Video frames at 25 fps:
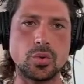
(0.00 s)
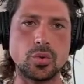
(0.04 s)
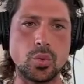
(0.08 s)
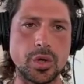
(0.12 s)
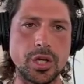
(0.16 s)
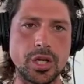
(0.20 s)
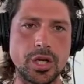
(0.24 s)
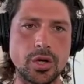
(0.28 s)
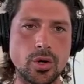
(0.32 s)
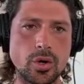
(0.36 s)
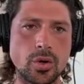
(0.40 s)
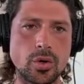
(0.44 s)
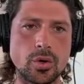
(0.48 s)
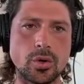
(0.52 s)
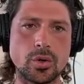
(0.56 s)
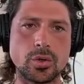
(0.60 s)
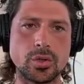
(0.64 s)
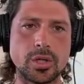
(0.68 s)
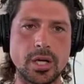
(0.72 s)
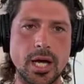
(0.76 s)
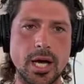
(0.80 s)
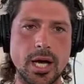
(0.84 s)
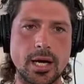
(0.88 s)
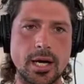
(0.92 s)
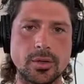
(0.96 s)
we
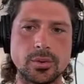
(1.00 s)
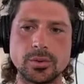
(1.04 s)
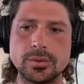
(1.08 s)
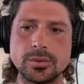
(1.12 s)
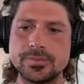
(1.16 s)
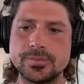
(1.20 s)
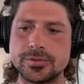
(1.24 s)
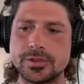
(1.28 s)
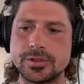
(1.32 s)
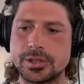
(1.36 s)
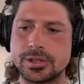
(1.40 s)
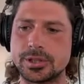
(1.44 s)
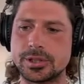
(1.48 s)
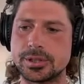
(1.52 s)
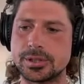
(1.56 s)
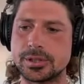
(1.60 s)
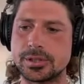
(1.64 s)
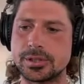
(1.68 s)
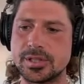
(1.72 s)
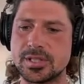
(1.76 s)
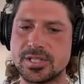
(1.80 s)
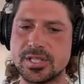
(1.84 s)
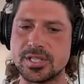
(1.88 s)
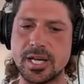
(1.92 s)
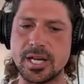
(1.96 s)
know now,
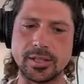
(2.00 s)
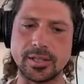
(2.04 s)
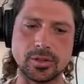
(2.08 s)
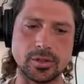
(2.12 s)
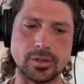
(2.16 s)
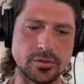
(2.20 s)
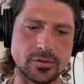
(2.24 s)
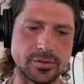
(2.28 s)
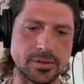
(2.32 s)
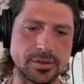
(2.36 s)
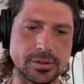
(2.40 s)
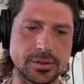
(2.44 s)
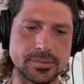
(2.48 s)
side of